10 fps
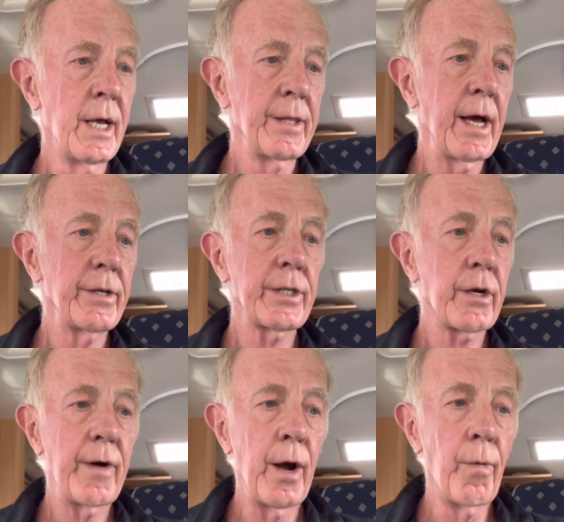That is the
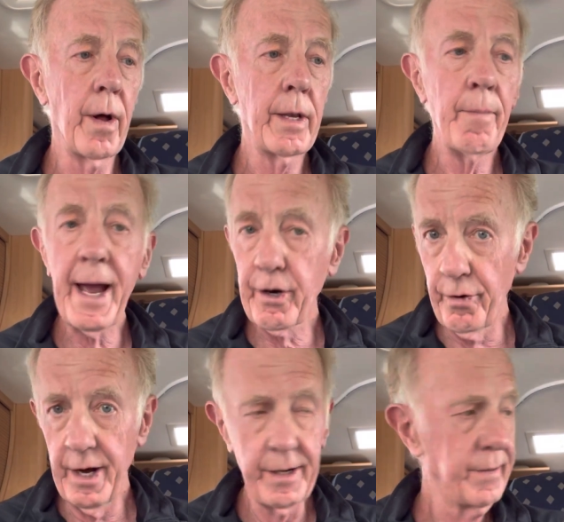correct one, the
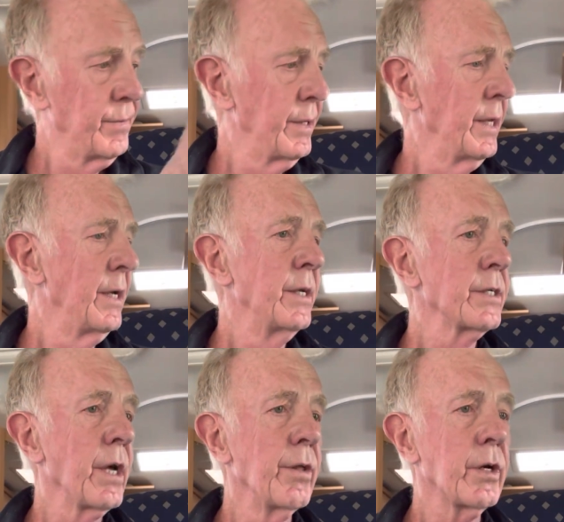Mecra.
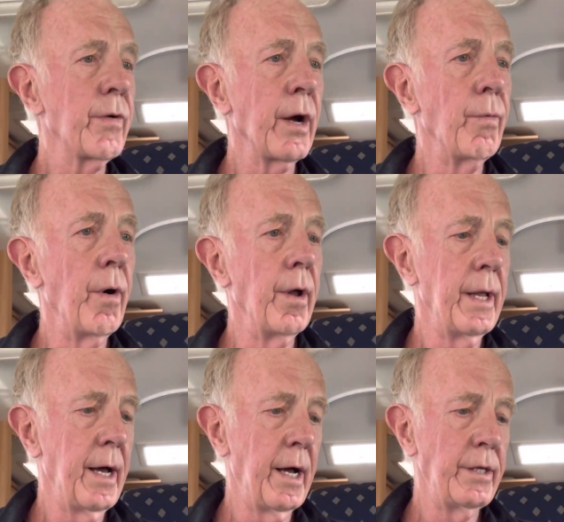So the correct one,
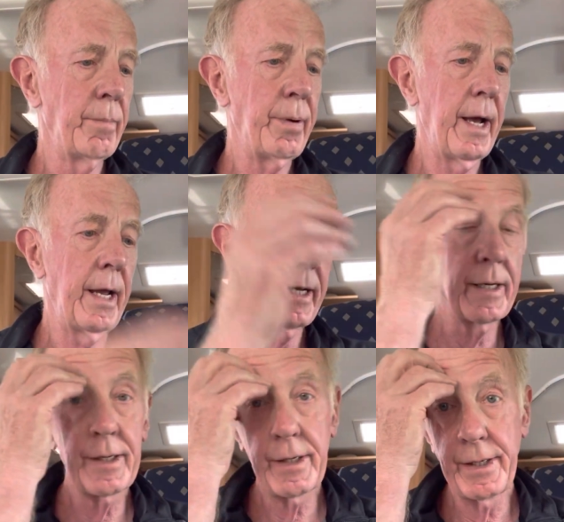and you're
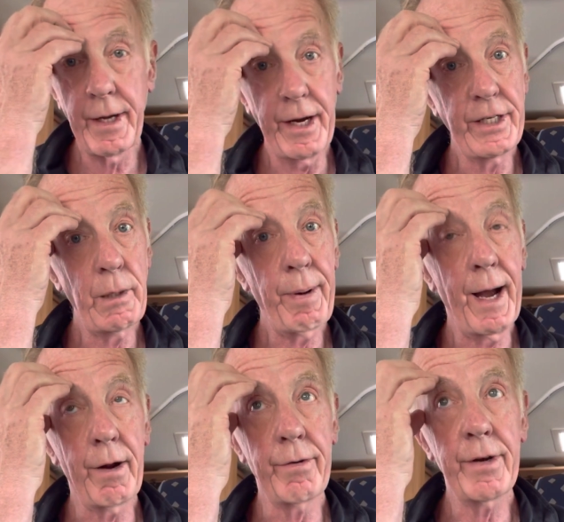paying
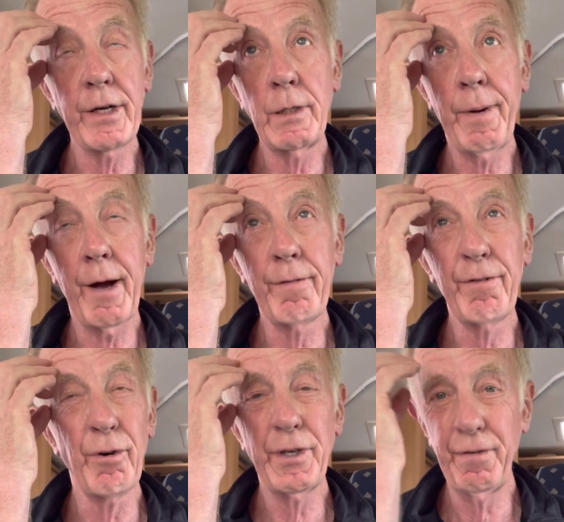
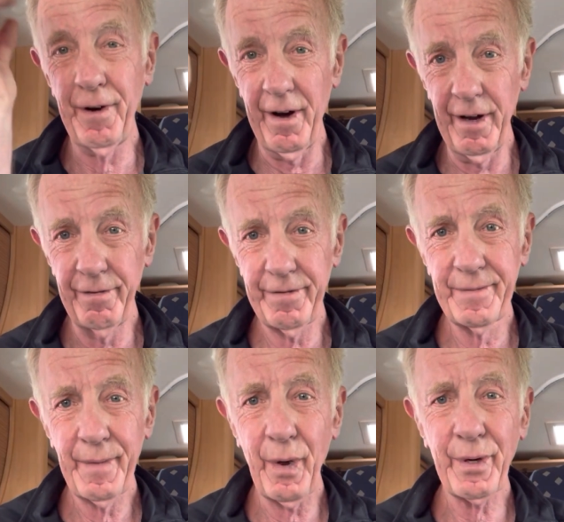£90.45,
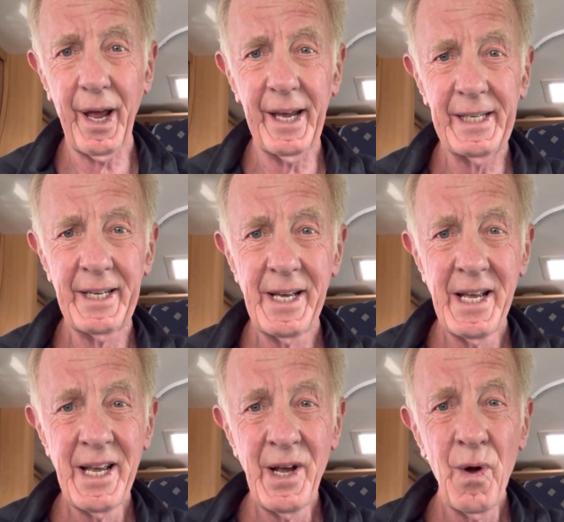okay,
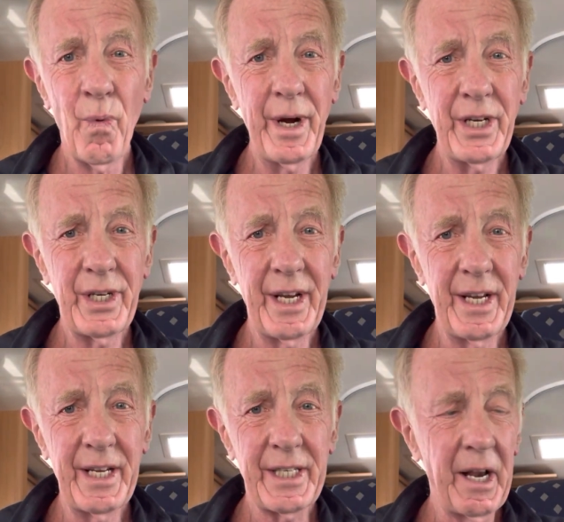which
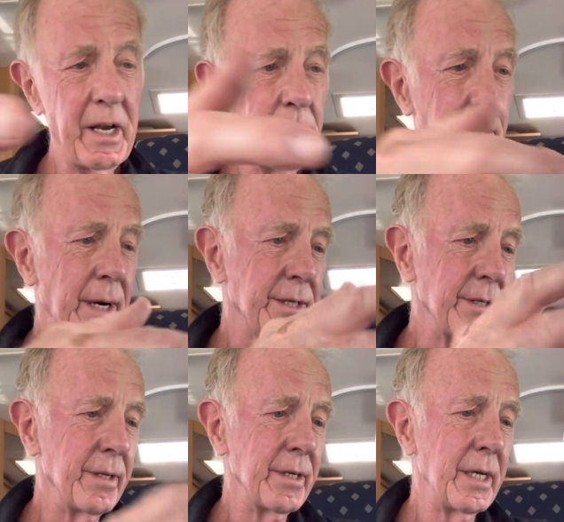is a little bit better
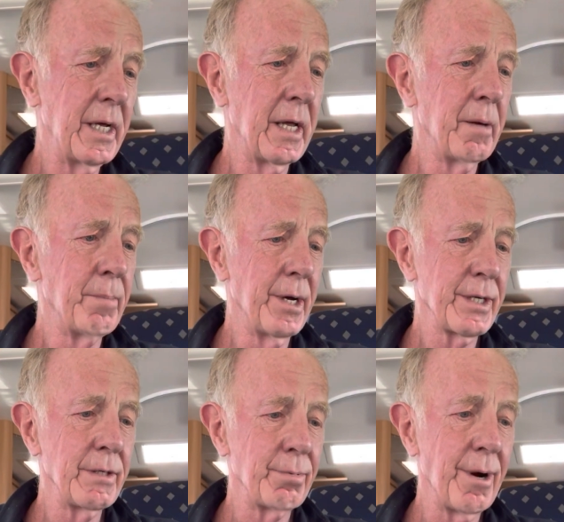than the
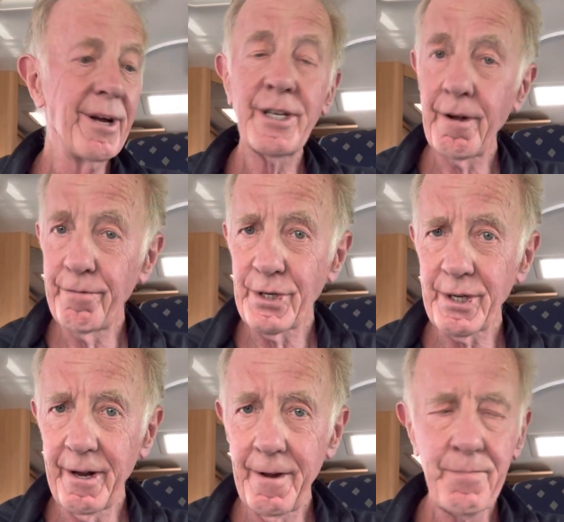Burstner price, obviously.